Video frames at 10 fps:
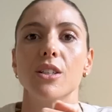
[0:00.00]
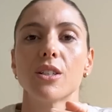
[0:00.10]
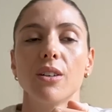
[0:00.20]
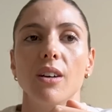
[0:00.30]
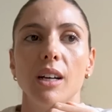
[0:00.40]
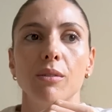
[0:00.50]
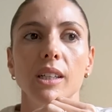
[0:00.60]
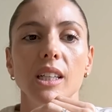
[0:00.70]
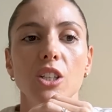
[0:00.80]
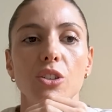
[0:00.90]
So I
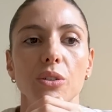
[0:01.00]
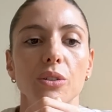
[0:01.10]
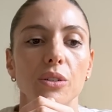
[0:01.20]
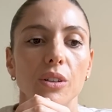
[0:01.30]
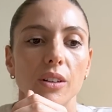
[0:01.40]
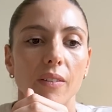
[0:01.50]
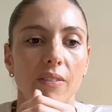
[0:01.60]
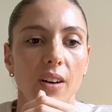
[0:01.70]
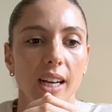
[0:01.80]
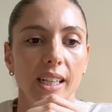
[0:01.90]
really do
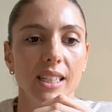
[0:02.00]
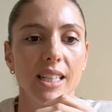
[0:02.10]
find